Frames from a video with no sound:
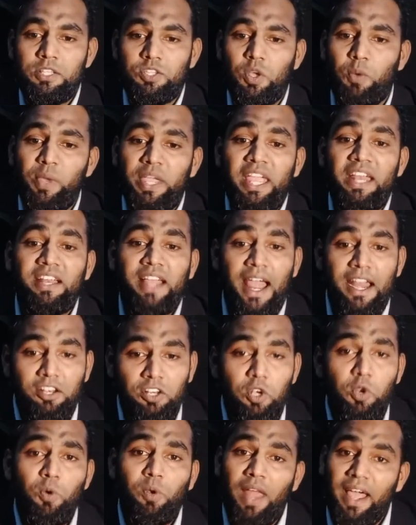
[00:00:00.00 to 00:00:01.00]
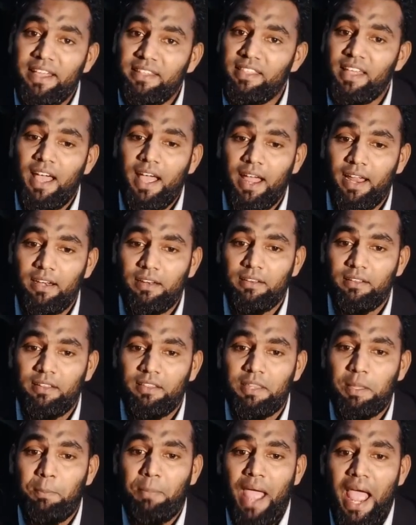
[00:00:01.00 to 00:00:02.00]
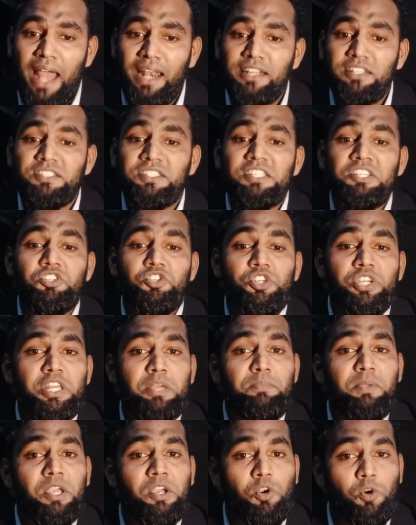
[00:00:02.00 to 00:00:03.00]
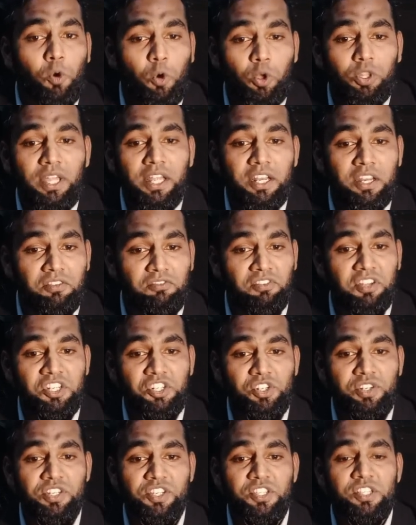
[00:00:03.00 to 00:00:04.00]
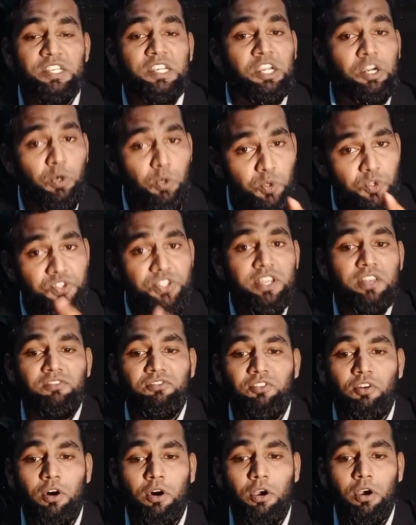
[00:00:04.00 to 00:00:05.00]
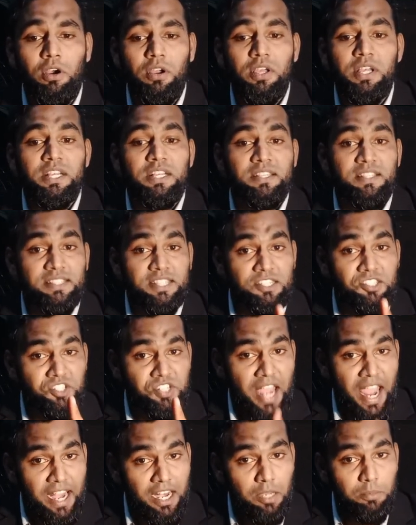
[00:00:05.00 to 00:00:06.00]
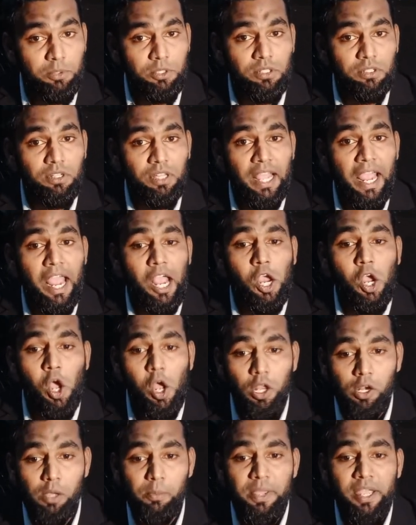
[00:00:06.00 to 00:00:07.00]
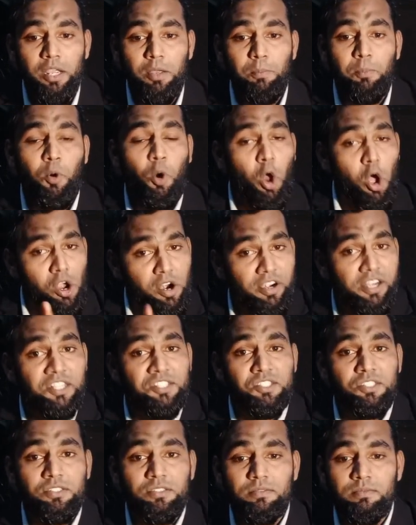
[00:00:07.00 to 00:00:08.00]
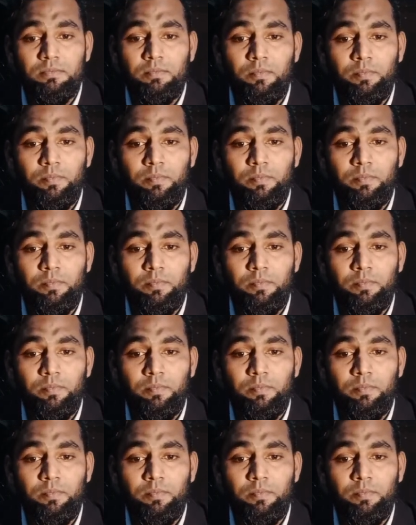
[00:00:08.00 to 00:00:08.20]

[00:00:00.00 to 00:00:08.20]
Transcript: So we can conclude like that. The balancing GDP growth and inflation is crucial for sustainable economic progress.